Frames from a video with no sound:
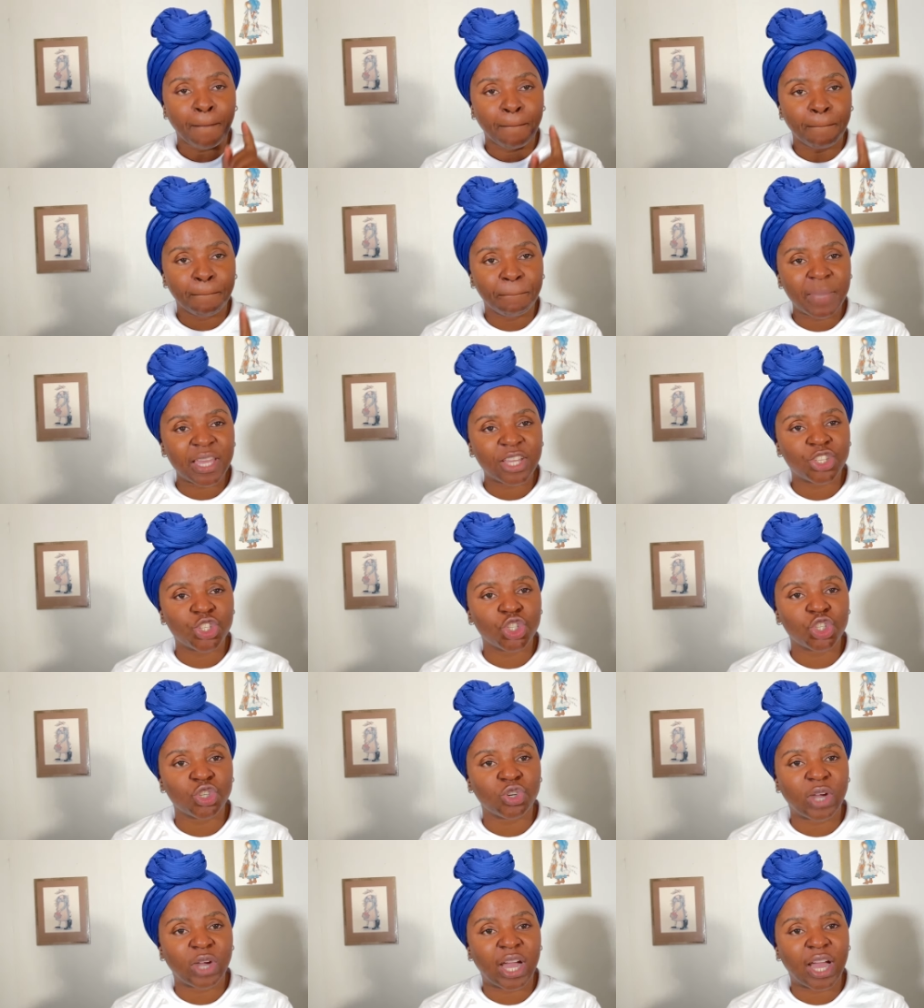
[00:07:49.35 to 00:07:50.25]
make
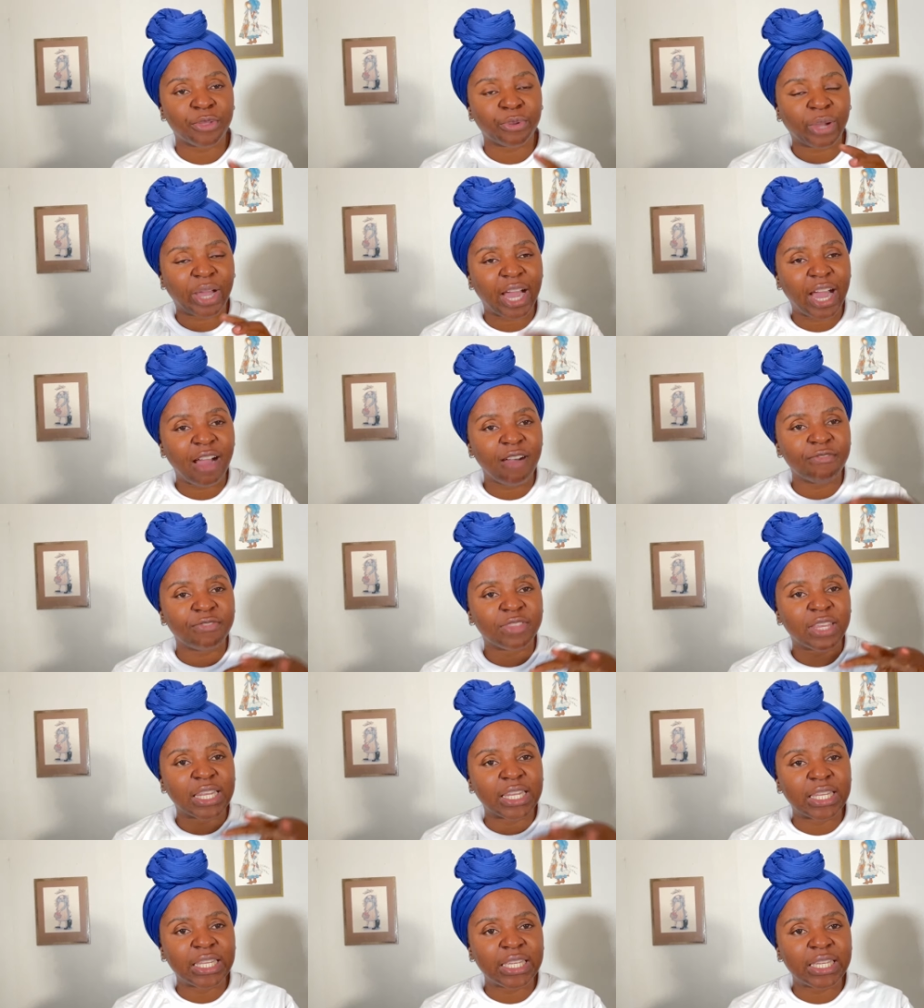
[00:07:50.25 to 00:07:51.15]
sure you have the
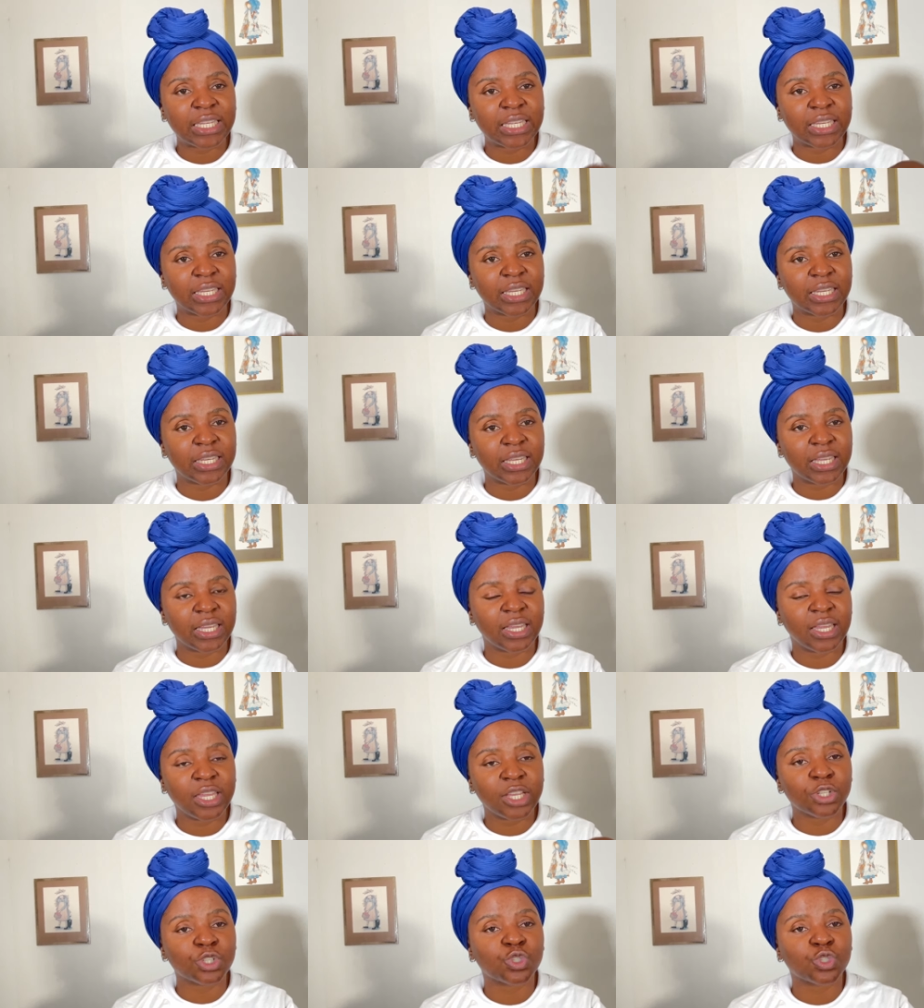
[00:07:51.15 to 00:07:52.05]
lid
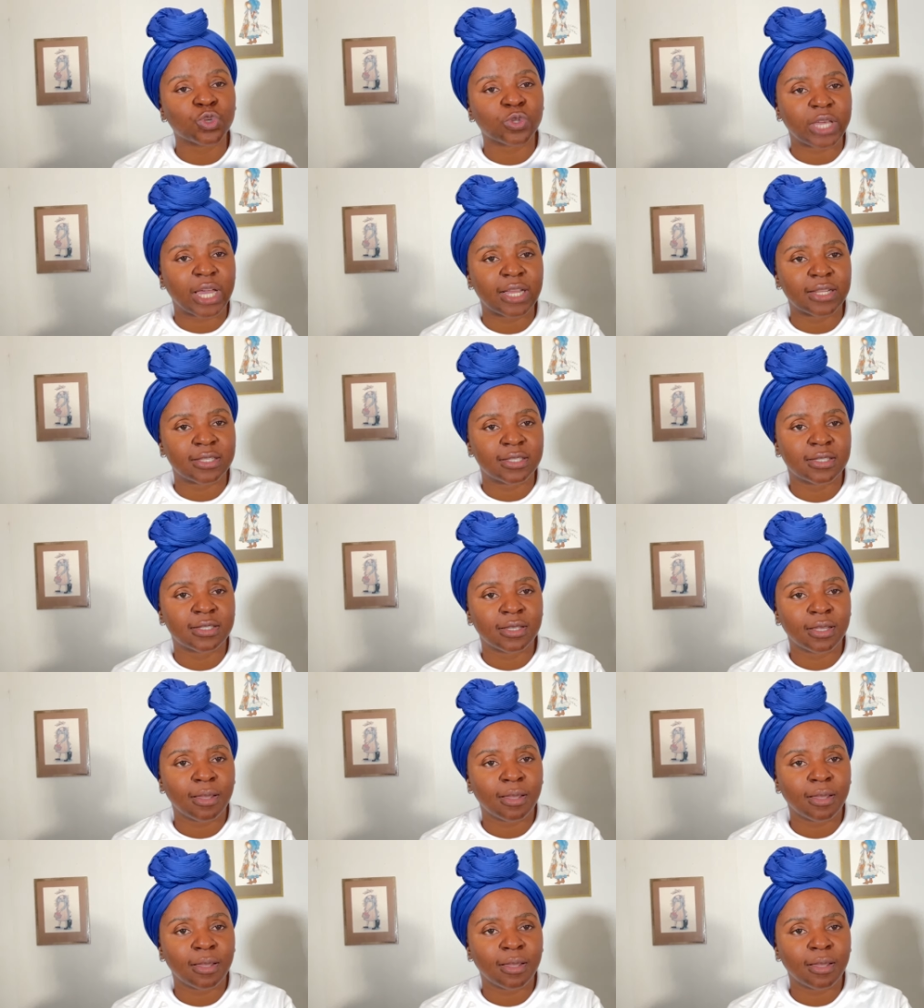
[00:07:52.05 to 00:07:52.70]
into that